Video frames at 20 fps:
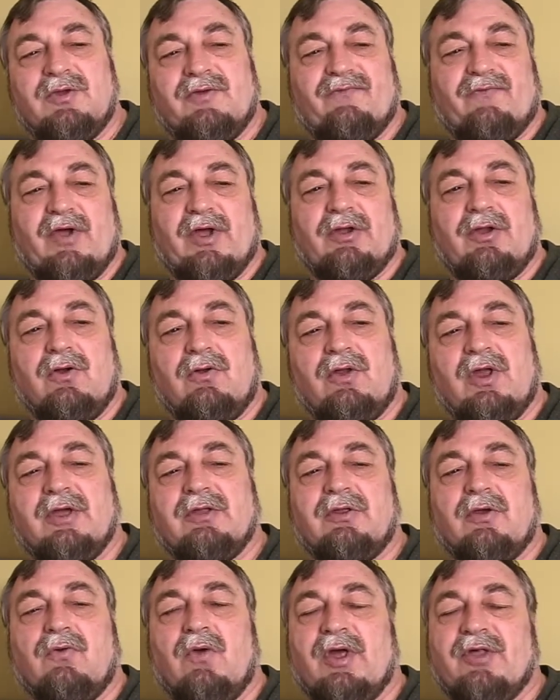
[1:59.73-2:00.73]
If I don't
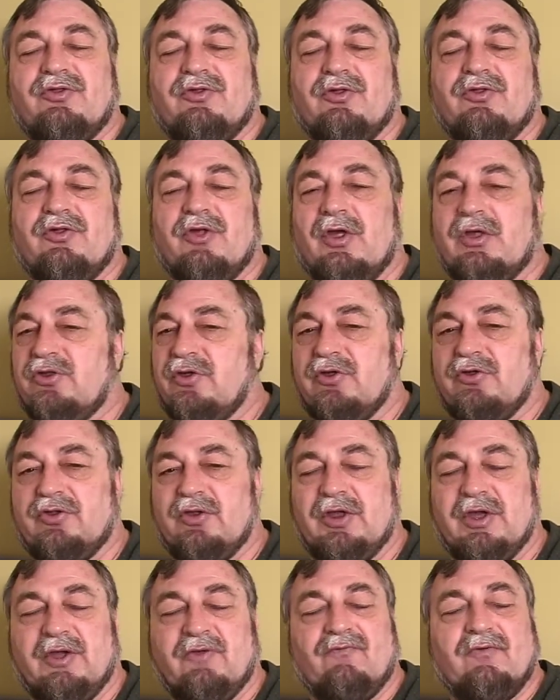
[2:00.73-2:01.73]
like the questions, I'll just
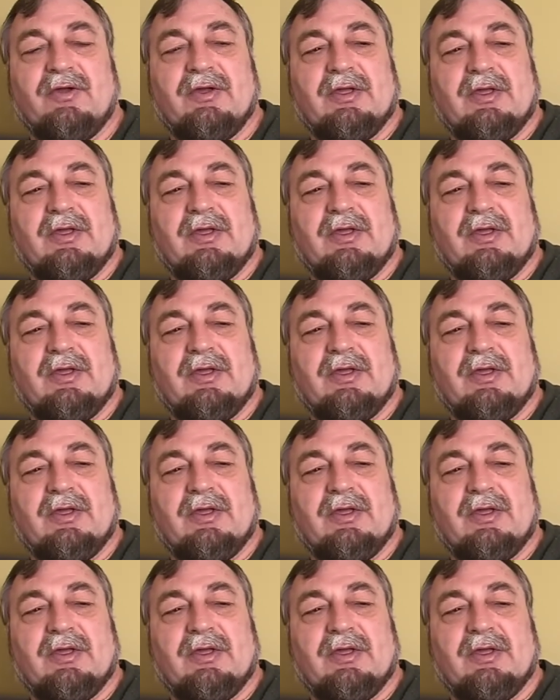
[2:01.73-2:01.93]
leave.